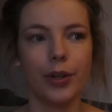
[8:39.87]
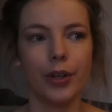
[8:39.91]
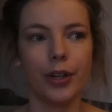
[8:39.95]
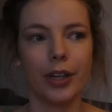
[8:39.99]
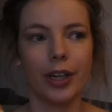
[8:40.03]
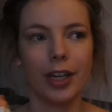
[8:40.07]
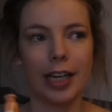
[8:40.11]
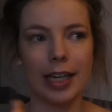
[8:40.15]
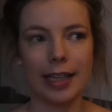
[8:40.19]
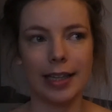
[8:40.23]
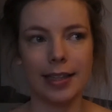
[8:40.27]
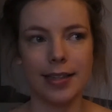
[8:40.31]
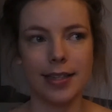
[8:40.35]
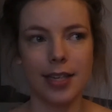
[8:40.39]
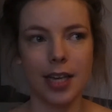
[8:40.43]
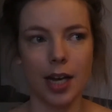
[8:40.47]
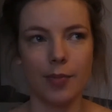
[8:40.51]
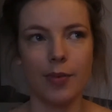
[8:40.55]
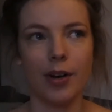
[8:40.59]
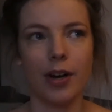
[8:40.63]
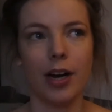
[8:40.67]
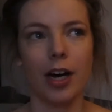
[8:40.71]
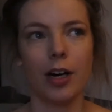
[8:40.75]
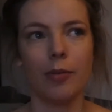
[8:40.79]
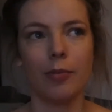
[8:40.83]
In summer
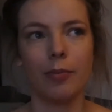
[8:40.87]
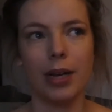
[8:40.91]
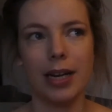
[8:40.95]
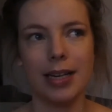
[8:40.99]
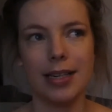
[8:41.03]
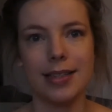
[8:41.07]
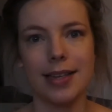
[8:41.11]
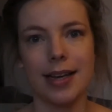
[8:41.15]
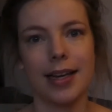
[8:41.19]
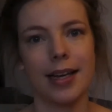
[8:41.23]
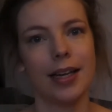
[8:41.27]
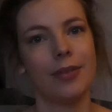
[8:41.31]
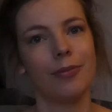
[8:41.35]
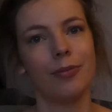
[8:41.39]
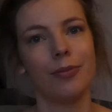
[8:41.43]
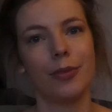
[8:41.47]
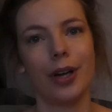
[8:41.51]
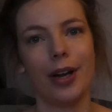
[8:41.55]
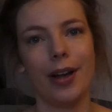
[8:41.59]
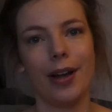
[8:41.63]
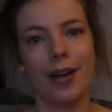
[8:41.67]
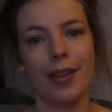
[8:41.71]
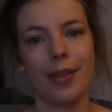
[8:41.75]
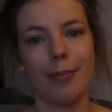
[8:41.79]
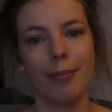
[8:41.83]
I'll mix it in
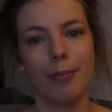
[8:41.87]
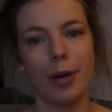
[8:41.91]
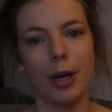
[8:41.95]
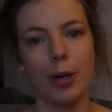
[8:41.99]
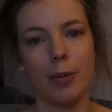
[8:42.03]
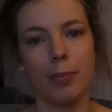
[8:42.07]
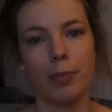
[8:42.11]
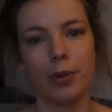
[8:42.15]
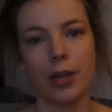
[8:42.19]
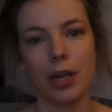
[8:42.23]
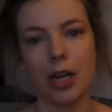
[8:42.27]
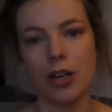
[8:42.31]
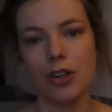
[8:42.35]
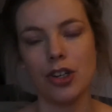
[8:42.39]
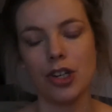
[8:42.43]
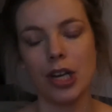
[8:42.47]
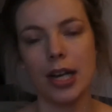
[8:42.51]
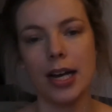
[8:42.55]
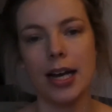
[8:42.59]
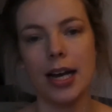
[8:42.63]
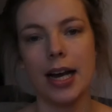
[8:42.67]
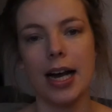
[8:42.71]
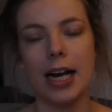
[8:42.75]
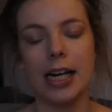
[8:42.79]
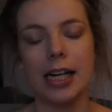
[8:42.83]
with my
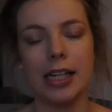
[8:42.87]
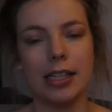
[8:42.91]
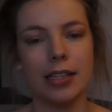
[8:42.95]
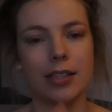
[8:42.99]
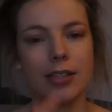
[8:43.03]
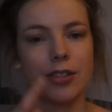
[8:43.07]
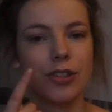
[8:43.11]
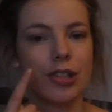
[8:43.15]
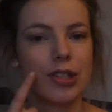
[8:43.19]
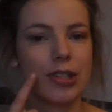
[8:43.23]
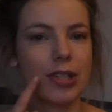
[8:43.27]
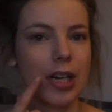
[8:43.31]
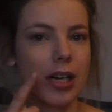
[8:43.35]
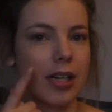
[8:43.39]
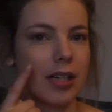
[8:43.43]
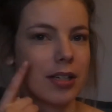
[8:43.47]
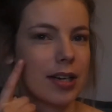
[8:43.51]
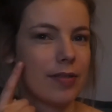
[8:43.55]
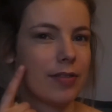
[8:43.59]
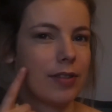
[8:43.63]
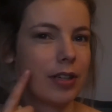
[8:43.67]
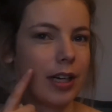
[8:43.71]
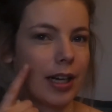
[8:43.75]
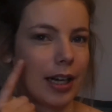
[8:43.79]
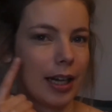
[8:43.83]
blusher and just have to have
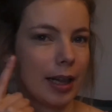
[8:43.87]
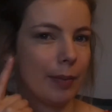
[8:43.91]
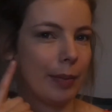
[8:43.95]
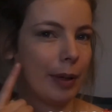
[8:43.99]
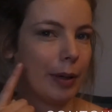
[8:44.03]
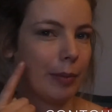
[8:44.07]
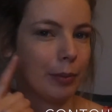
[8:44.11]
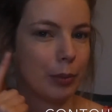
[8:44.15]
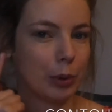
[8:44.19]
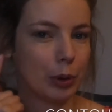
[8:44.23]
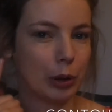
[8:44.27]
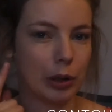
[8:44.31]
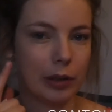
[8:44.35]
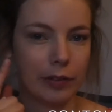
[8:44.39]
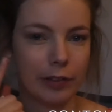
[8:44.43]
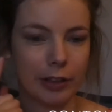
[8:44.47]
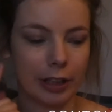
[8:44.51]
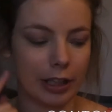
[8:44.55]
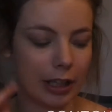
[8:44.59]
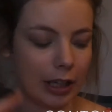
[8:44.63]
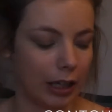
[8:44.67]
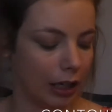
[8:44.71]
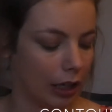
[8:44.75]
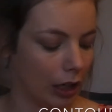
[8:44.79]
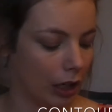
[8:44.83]
a little bit more of a
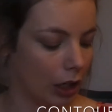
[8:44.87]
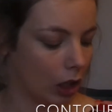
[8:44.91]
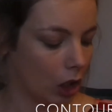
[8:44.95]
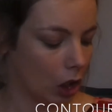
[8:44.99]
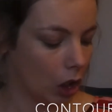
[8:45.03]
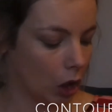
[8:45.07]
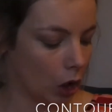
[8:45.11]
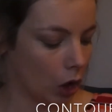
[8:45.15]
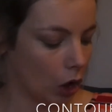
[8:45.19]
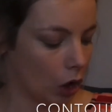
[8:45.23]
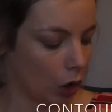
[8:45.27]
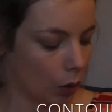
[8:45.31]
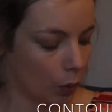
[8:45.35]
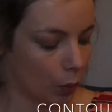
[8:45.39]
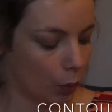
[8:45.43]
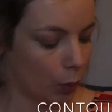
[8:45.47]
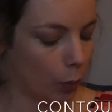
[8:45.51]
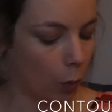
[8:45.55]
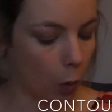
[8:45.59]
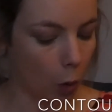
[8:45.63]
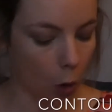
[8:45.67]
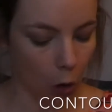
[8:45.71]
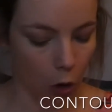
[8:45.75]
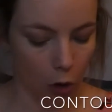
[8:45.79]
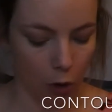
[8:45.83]
like
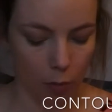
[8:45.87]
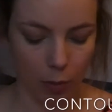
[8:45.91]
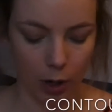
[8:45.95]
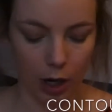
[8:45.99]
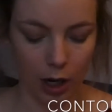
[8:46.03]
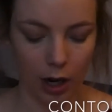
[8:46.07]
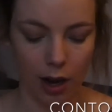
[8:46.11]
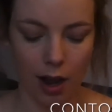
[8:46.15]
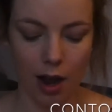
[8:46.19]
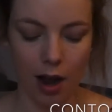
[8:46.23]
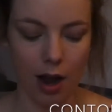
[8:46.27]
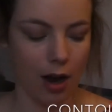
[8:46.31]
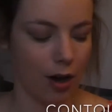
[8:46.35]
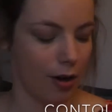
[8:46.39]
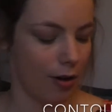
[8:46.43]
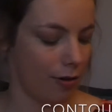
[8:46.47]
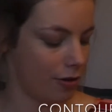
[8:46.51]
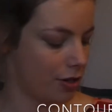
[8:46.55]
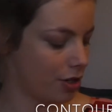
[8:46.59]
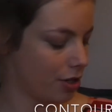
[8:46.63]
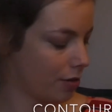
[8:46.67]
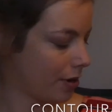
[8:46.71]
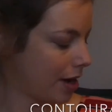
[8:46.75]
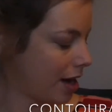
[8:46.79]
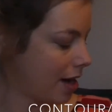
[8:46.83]
warm glow
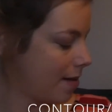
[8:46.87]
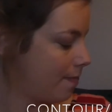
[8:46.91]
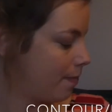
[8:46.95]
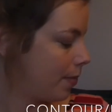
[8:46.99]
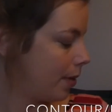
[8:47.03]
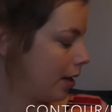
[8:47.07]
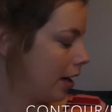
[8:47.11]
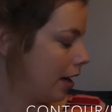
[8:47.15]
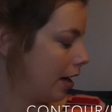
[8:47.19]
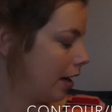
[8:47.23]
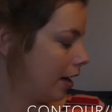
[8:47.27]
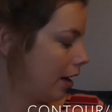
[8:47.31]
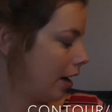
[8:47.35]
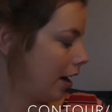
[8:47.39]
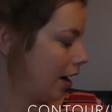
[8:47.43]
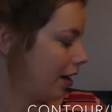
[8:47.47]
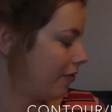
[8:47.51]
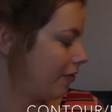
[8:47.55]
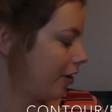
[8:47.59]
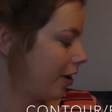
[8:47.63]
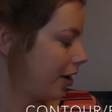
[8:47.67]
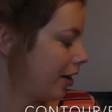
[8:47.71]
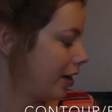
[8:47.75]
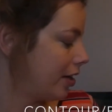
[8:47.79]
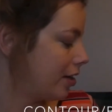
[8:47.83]
to it, but I
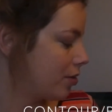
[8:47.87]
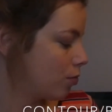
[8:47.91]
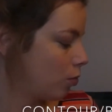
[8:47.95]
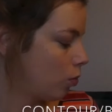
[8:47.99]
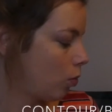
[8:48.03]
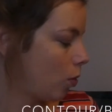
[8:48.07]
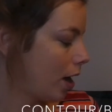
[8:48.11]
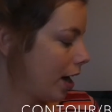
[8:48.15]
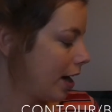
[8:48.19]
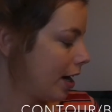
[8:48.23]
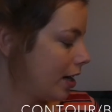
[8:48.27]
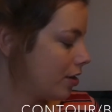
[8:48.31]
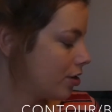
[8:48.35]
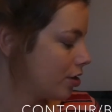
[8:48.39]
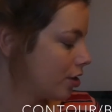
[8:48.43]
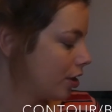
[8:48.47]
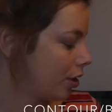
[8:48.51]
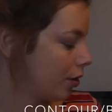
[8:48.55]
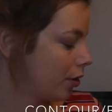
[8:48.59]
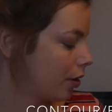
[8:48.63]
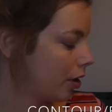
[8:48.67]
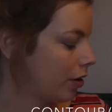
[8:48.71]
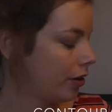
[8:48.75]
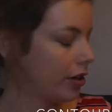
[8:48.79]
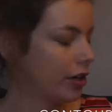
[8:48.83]
find it's way too
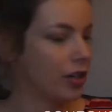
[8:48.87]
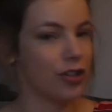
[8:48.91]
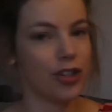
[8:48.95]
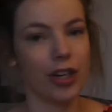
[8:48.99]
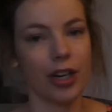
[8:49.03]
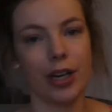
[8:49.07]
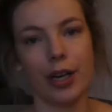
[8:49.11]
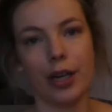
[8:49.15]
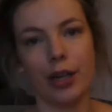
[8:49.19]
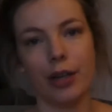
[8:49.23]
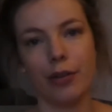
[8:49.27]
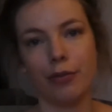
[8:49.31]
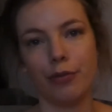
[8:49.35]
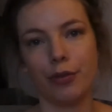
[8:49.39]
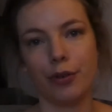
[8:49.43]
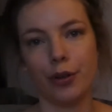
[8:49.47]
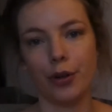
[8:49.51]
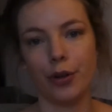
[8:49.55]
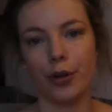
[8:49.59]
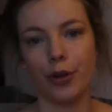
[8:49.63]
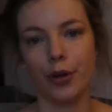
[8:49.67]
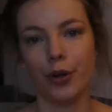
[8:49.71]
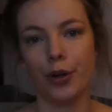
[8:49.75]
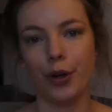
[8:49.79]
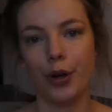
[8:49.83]
orangey
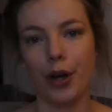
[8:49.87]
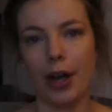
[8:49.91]
for